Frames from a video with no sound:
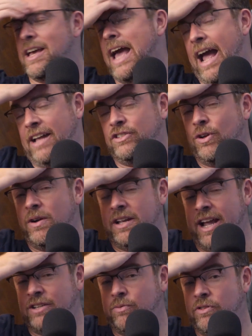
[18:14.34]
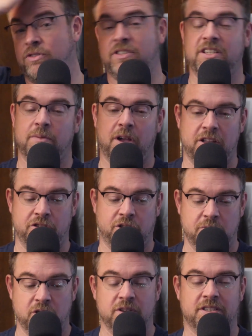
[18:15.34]
And so it's one of those things about in the
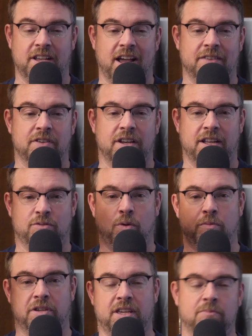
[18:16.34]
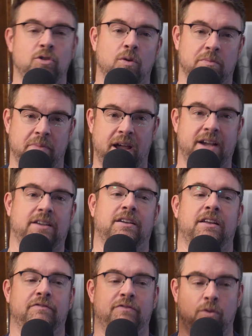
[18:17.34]
community side of it. It's what we keep going back
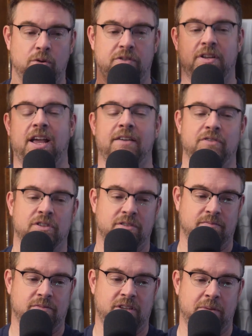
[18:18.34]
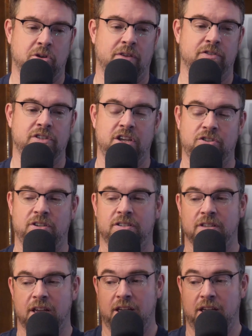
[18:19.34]
and forth and having this same conversation is.